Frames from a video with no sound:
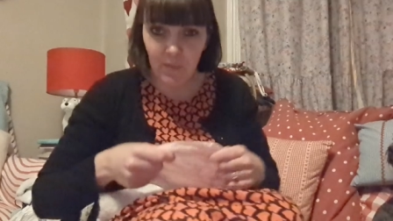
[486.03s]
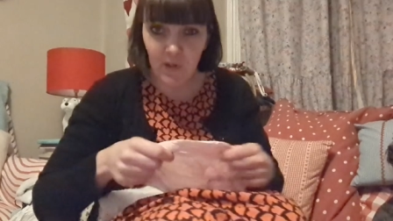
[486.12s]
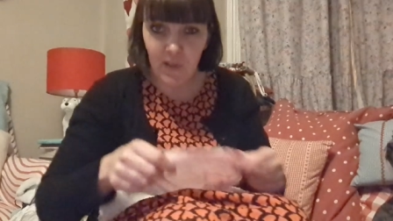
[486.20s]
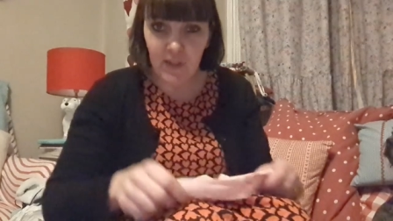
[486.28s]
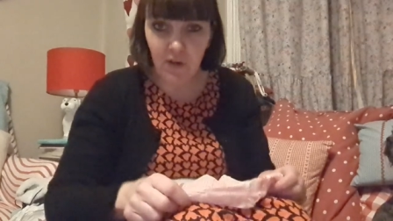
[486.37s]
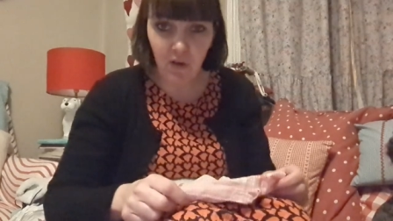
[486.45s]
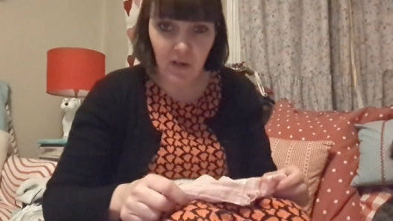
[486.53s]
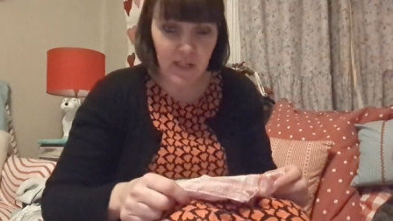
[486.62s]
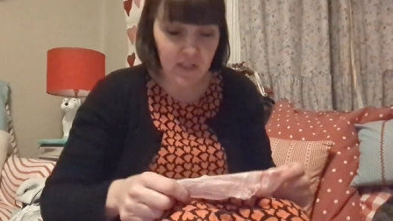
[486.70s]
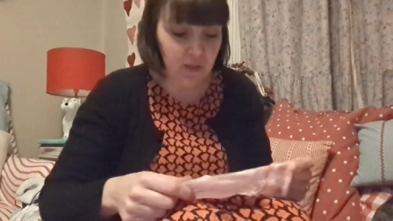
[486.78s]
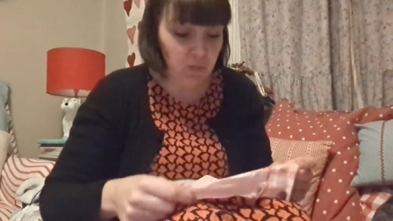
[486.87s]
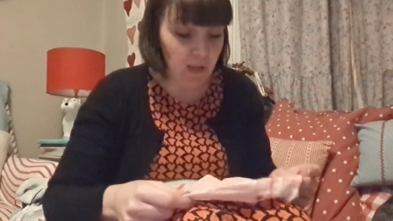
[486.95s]
but they're not
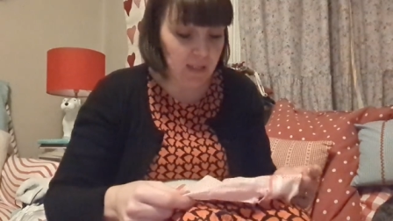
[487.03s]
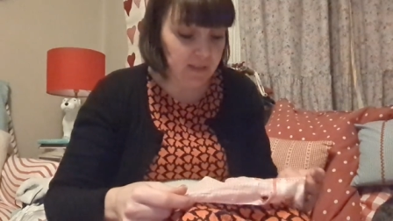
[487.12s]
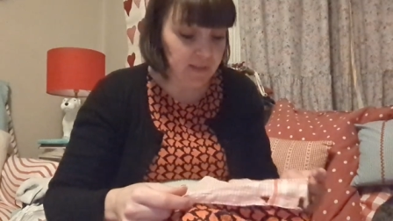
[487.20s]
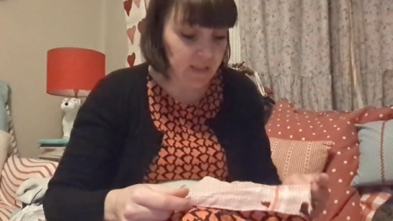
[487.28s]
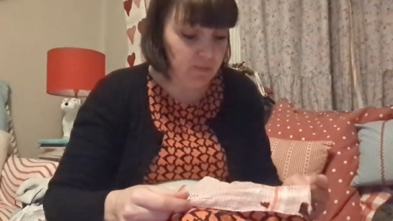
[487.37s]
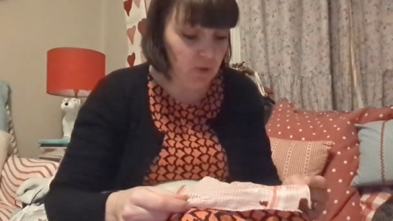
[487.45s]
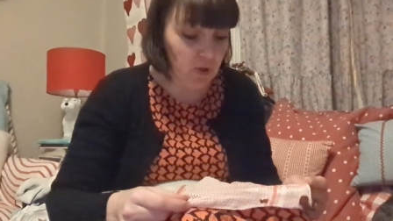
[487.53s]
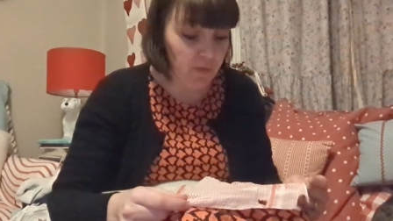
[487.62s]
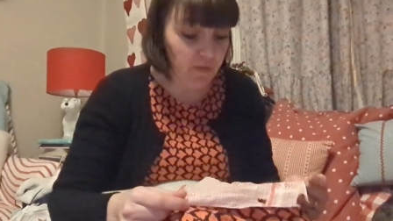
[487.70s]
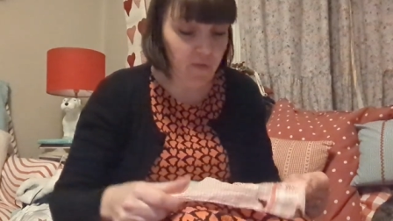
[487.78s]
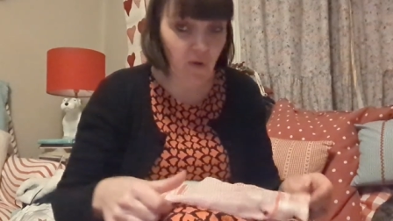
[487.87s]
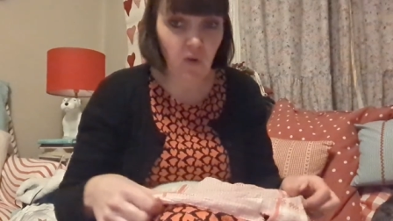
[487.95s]
in as well as they were
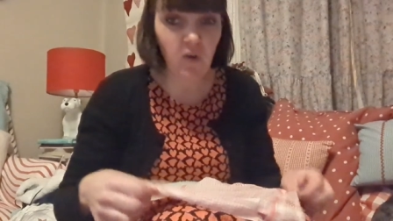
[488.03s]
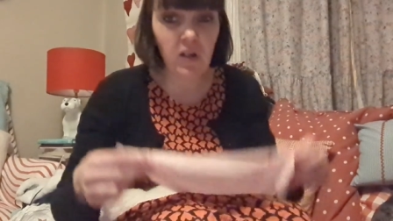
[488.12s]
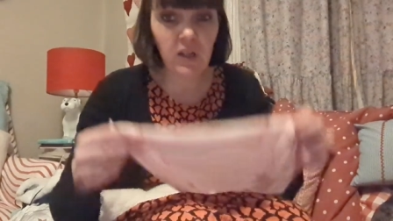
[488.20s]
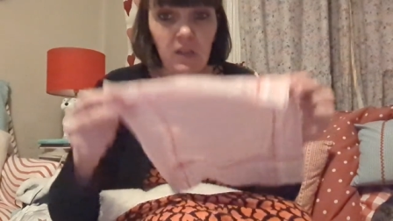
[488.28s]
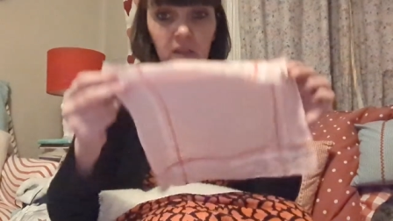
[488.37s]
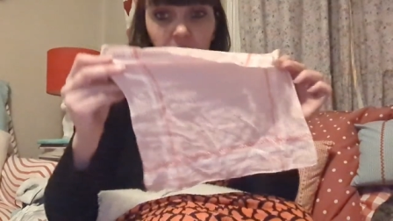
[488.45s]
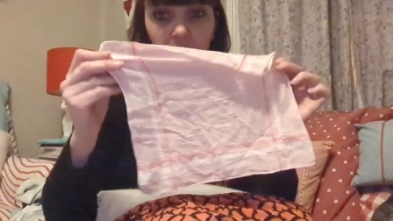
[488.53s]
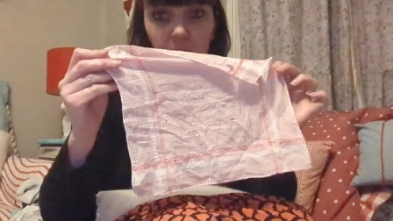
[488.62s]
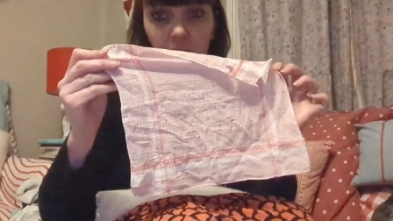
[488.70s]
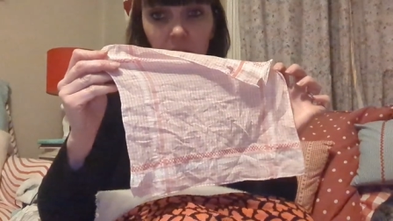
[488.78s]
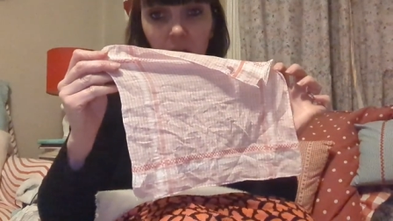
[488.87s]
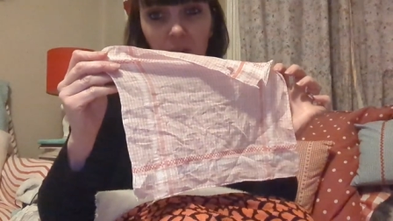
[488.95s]
before.
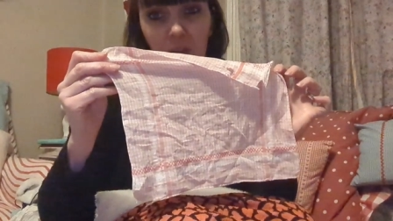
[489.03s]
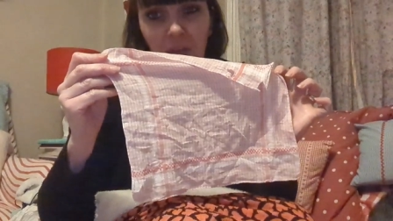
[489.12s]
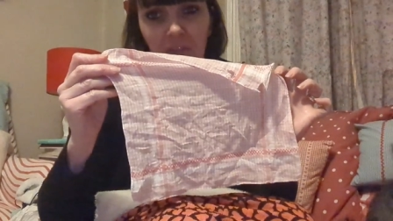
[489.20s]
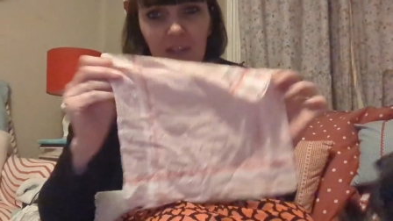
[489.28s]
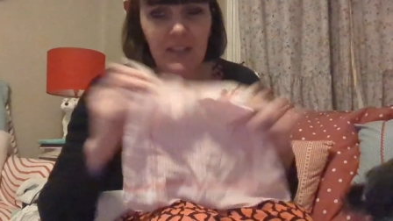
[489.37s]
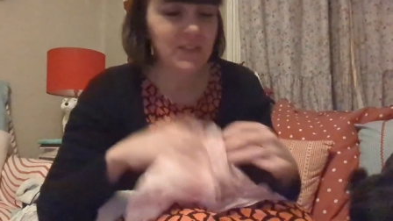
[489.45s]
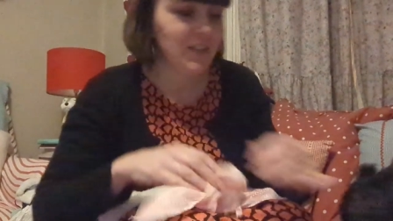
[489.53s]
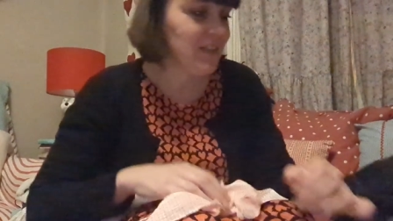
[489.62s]
I love this.